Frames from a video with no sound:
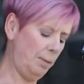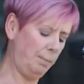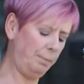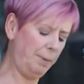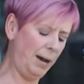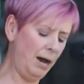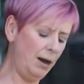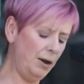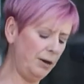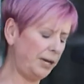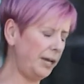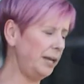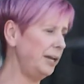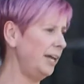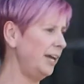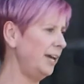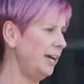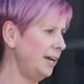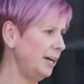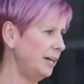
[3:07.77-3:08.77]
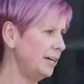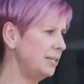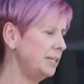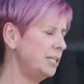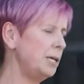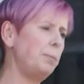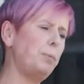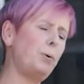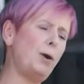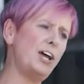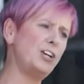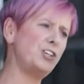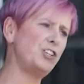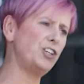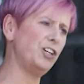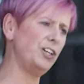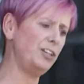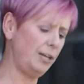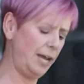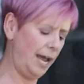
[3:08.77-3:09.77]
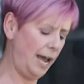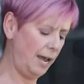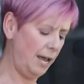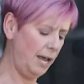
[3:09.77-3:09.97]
bargaining, depression,